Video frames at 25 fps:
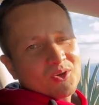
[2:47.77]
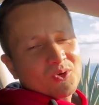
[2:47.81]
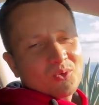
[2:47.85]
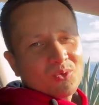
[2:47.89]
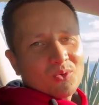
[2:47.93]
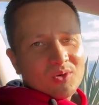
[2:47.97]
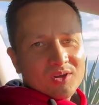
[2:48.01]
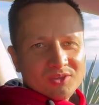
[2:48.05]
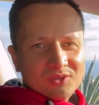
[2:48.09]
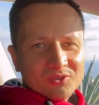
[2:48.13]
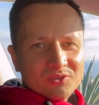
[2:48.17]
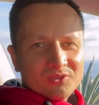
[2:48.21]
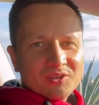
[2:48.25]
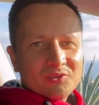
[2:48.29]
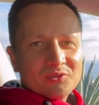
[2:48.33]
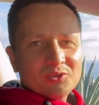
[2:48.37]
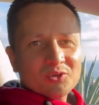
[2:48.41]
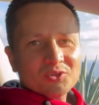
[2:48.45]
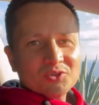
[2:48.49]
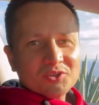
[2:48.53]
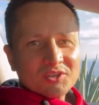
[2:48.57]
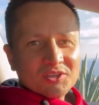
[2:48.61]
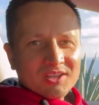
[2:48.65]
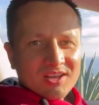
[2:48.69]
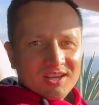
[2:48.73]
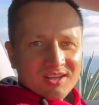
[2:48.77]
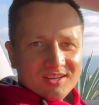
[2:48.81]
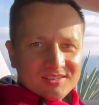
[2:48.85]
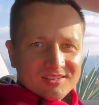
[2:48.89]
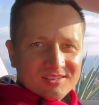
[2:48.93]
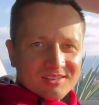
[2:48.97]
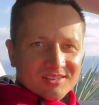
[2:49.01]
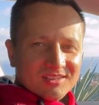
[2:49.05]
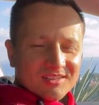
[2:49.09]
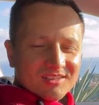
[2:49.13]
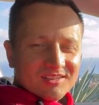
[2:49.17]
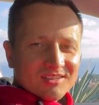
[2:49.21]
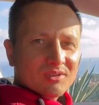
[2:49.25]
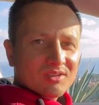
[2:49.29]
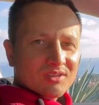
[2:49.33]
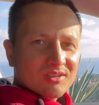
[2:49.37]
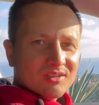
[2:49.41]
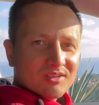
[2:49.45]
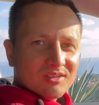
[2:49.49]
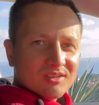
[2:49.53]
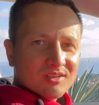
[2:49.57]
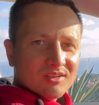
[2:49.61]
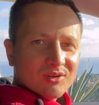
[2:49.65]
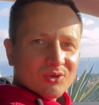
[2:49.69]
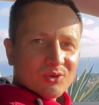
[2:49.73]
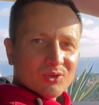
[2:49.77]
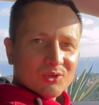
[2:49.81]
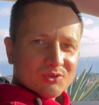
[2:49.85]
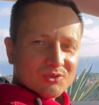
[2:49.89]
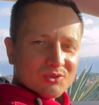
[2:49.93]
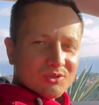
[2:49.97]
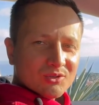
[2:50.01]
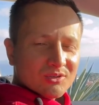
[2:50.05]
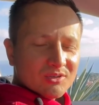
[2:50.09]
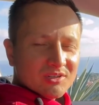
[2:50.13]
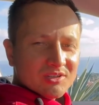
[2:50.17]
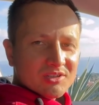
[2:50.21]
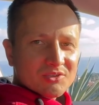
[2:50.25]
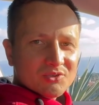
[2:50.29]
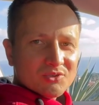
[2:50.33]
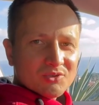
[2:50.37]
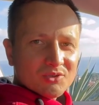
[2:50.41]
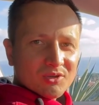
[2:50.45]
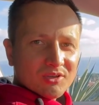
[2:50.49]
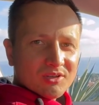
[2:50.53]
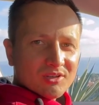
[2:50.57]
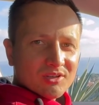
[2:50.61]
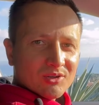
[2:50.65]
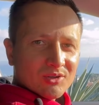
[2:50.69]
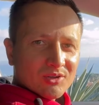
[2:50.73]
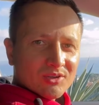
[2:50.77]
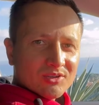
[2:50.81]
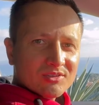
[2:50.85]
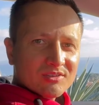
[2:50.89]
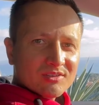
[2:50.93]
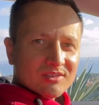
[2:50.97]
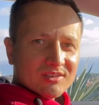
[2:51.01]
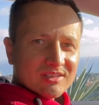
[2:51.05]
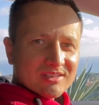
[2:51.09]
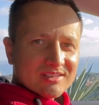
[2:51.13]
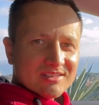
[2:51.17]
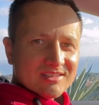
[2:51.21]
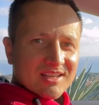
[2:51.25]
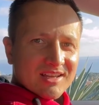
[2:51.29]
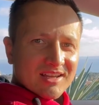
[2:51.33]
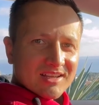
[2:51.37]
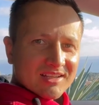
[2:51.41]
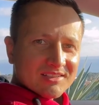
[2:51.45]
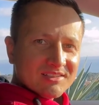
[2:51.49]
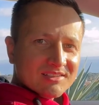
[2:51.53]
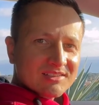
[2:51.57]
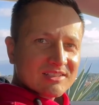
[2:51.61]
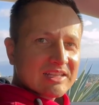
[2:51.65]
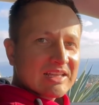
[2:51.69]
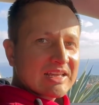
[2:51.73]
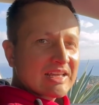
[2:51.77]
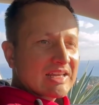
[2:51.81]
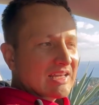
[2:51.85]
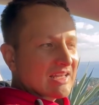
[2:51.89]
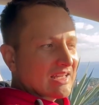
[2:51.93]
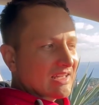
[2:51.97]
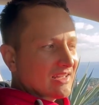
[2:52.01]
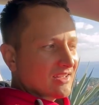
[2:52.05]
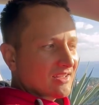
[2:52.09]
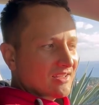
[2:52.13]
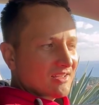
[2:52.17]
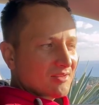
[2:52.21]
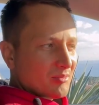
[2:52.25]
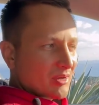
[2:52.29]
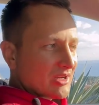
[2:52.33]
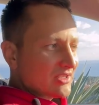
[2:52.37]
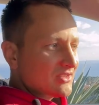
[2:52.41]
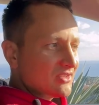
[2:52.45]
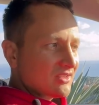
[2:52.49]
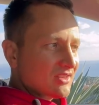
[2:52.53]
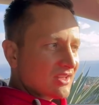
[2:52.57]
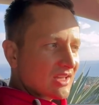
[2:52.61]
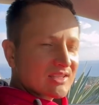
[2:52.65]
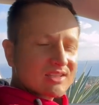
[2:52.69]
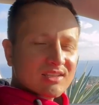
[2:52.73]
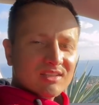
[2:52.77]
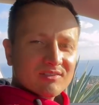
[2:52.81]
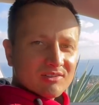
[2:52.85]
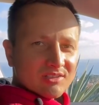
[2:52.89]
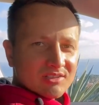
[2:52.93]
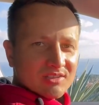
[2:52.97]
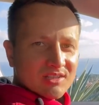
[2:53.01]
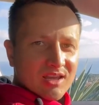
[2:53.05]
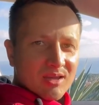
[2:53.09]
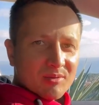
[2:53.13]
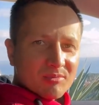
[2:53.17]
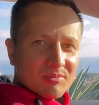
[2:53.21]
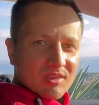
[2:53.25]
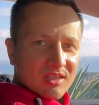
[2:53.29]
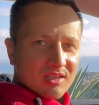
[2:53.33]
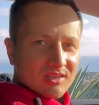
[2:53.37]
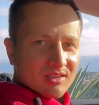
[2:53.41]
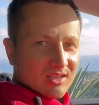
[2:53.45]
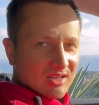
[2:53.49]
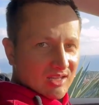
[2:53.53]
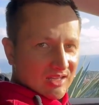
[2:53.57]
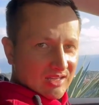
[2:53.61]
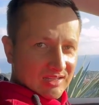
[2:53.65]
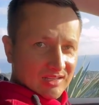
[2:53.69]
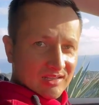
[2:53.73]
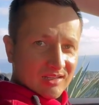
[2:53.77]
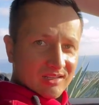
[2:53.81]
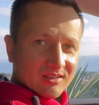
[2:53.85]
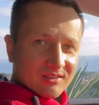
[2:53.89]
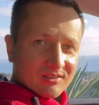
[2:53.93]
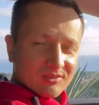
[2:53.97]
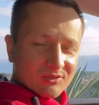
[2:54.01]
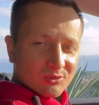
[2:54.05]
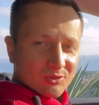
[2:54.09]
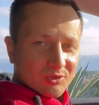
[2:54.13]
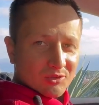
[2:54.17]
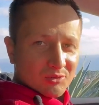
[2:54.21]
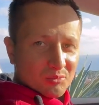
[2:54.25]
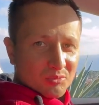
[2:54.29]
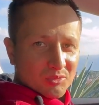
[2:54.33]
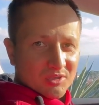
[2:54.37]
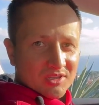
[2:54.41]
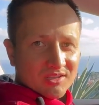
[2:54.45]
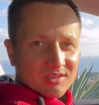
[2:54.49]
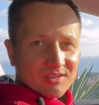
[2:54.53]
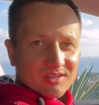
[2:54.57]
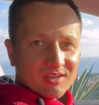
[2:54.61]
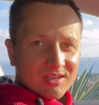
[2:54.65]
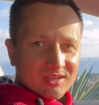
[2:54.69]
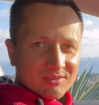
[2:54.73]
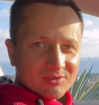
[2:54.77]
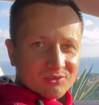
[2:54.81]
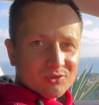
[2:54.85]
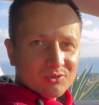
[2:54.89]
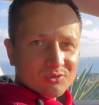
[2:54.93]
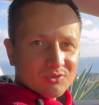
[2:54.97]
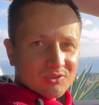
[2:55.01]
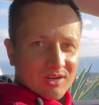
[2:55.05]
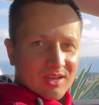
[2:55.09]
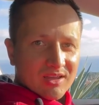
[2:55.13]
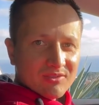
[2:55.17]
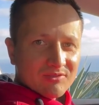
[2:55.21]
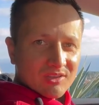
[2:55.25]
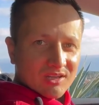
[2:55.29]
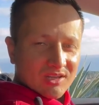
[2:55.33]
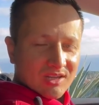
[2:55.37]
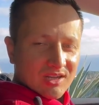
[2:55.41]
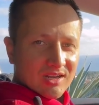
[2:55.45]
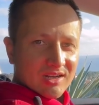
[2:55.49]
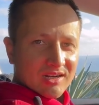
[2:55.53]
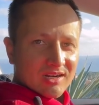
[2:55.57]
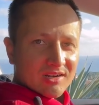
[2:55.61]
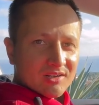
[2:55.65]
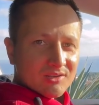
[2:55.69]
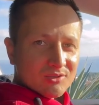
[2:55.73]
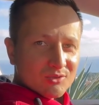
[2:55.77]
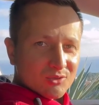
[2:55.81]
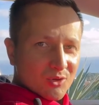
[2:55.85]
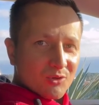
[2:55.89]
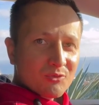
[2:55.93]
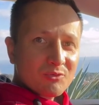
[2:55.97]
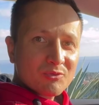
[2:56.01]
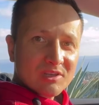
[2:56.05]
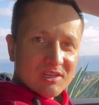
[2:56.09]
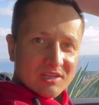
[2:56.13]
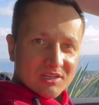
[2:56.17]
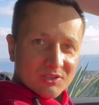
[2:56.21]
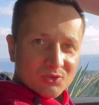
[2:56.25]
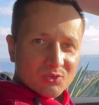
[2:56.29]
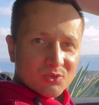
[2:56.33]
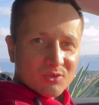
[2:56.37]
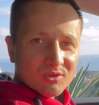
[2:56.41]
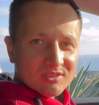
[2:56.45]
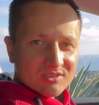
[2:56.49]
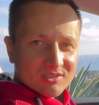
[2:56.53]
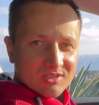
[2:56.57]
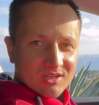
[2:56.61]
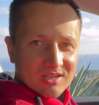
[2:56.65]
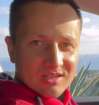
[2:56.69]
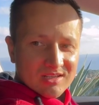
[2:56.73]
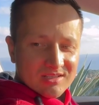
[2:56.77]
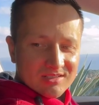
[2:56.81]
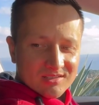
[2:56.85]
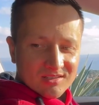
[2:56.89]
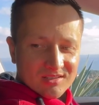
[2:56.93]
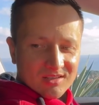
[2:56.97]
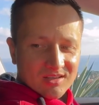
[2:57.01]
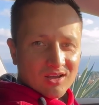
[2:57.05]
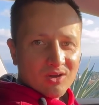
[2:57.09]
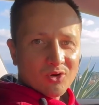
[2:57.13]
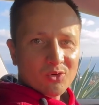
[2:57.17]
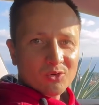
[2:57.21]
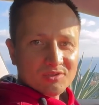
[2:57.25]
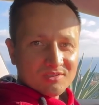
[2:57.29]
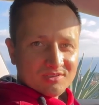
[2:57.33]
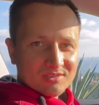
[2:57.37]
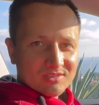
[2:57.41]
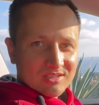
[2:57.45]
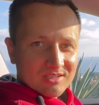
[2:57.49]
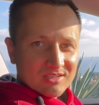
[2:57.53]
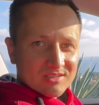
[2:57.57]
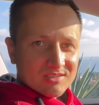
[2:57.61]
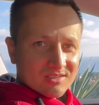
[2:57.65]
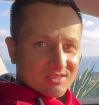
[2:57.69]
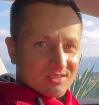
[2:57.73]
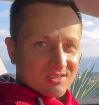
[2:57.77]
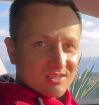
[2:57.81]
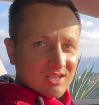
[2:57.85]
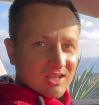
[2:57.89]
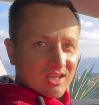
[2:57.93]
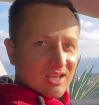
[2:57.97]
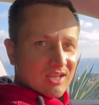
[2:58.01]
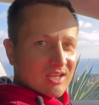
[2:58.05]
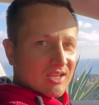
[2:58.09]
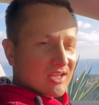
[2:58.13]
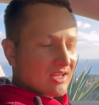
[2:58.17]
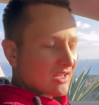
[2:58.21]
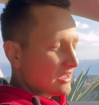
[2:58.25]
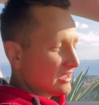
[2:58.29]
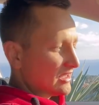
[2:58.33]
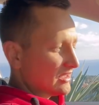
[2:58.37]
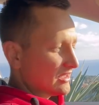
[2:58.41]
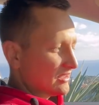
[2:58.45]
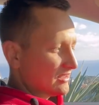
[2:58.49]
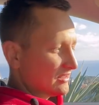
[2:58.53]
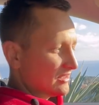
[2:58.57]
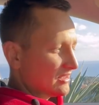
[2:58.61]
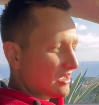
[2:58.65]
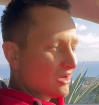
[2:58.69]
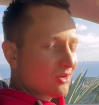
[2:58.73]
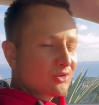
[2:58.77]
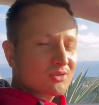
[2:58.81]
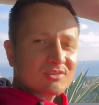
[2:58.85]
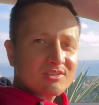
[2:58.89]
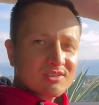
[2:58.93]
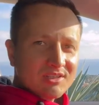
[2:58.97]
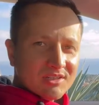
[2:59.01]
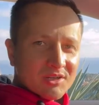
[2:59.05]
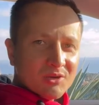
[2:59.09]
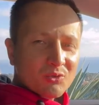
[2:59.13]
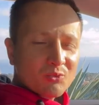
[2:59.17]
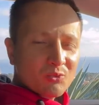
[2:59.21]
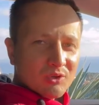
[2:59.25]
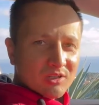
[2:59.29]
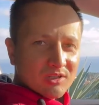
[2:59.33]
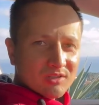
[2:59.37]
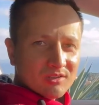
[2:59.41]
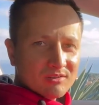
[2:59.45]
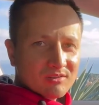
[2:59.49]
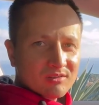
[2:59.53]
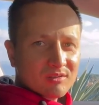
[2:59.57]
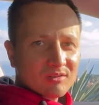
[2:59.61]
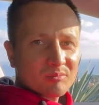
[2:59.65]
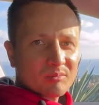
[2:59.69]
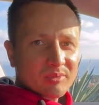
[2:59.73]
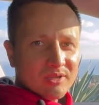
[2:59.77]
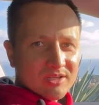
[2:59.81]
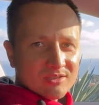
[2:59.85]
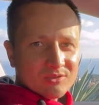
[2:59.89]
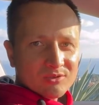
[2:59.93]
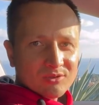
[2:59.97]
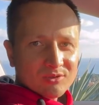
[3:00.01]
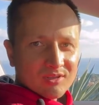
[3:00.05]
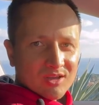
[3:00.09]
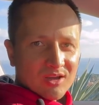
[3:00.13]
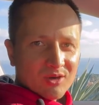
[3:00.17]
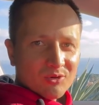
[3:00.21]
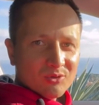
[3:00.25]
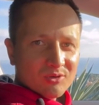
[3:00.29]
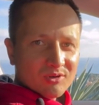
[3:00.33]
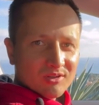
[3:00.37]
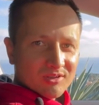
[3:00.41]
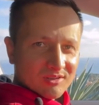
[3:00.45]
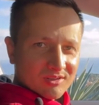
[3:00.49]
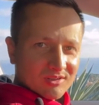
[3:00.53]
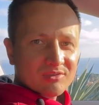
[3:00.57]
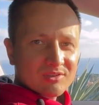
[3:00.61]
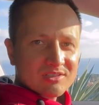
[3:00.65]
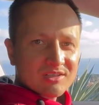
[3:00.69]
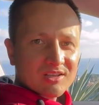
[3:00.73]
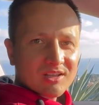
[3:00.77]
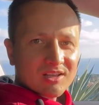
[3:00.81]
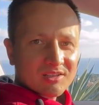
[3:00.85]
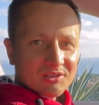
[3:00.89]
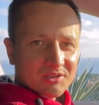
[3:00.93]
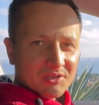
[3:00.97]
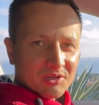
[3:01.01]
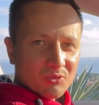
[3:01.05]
One of the functionality we also enjoy a lot is that, imagine that every time that Ala or me have to drive the car, so we need to adjust our seats and our steering wheel based on our physical